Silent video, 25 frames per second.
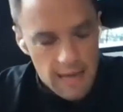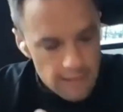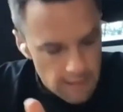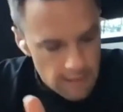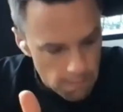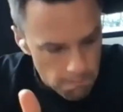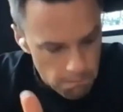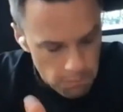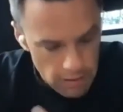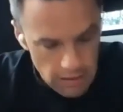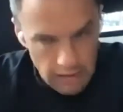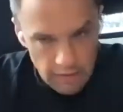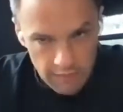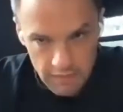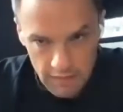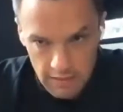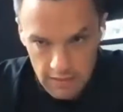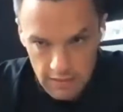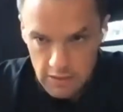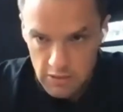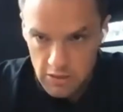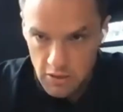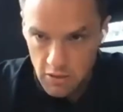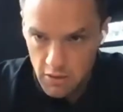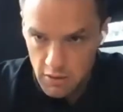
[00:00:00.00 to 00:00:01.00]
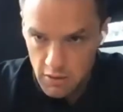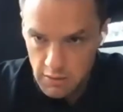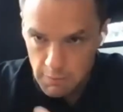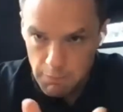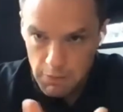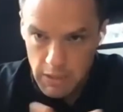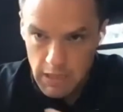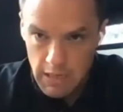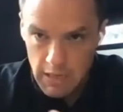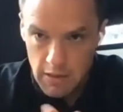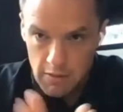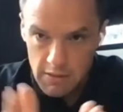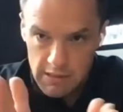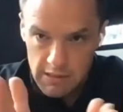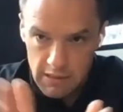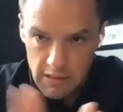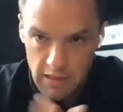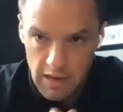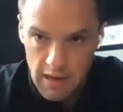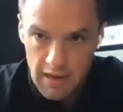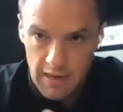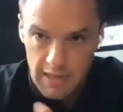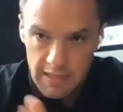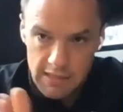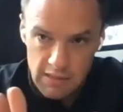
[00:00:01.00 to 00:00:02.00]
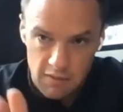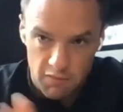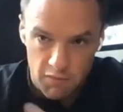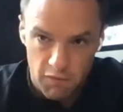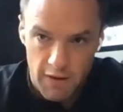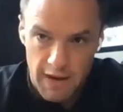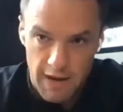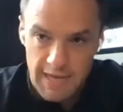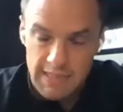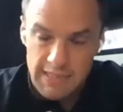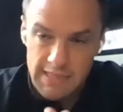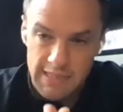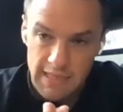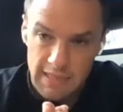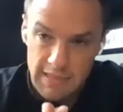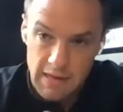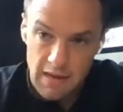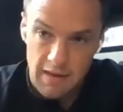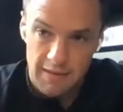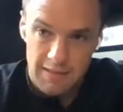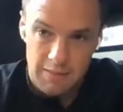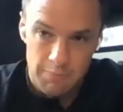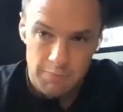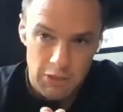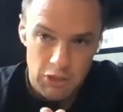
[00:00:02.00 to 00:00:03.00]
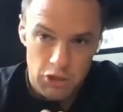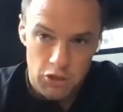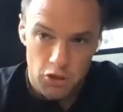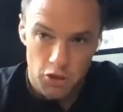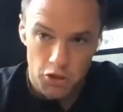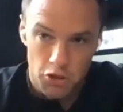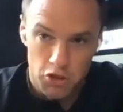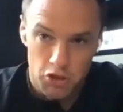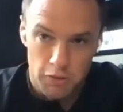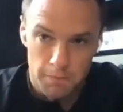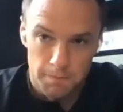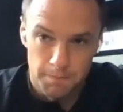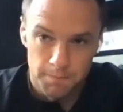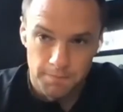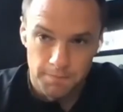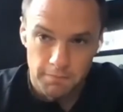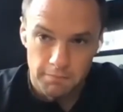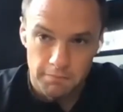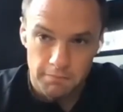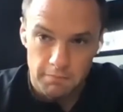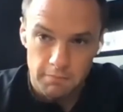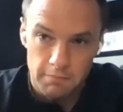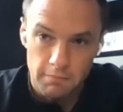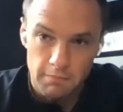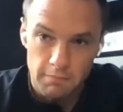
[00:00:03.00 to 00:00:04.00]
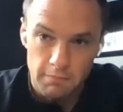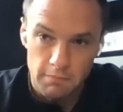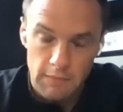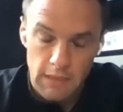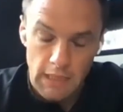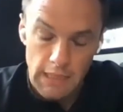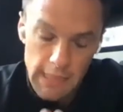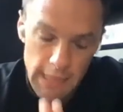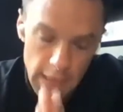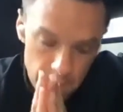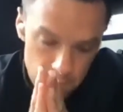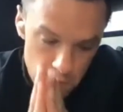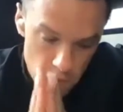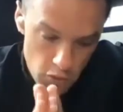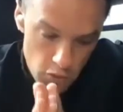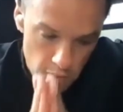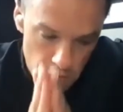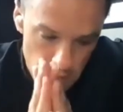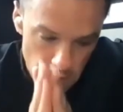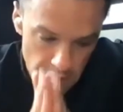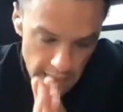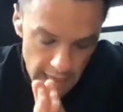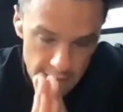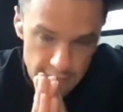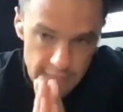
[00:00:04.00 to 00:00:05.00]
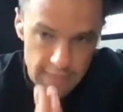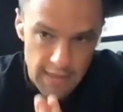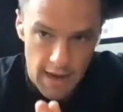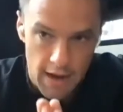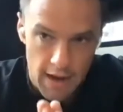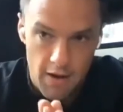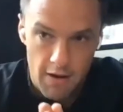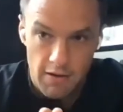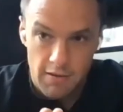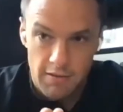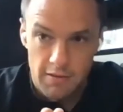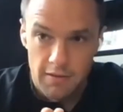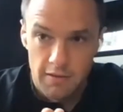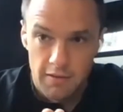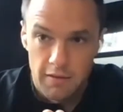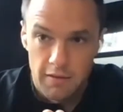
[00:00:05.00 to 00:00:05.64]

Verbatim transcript: The ability to turn to peers and colleagues and friends and not to be judged. If you can get there,